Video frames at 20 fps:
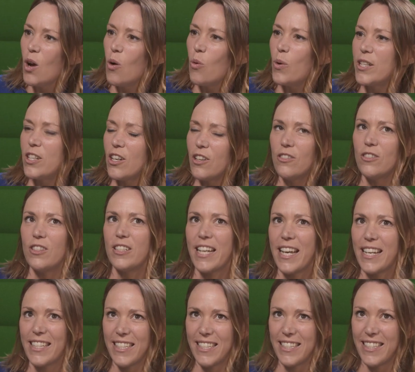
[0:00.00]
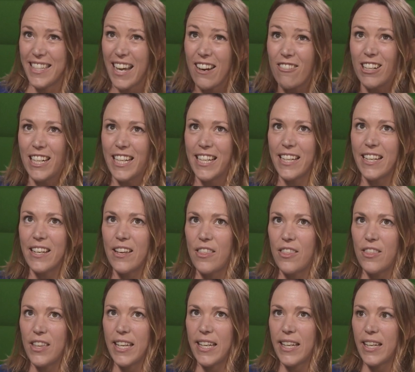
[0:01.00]
we don't necessarily
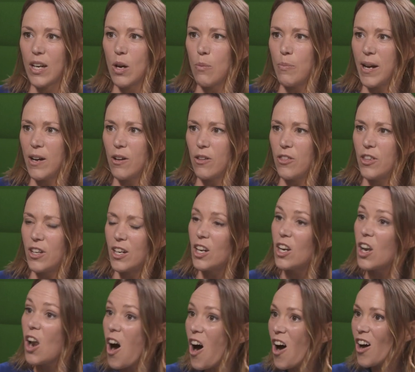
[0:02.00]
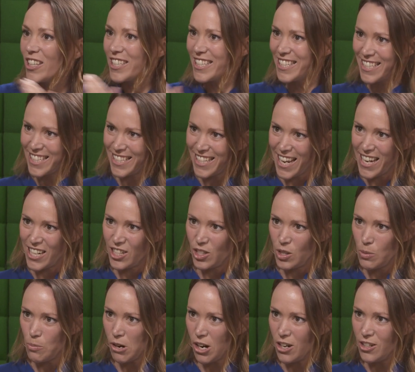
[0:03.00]
think about the last stage in
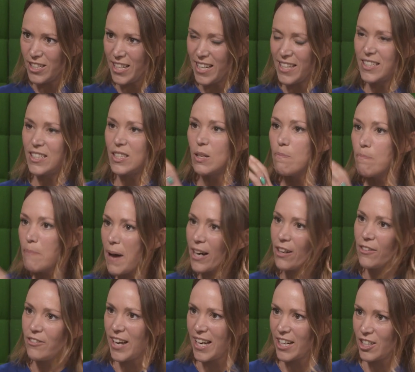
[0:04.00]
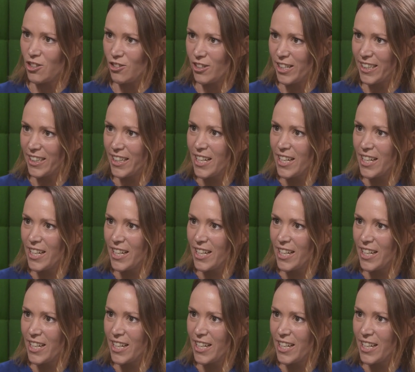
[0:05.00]
the process, the manufacturing.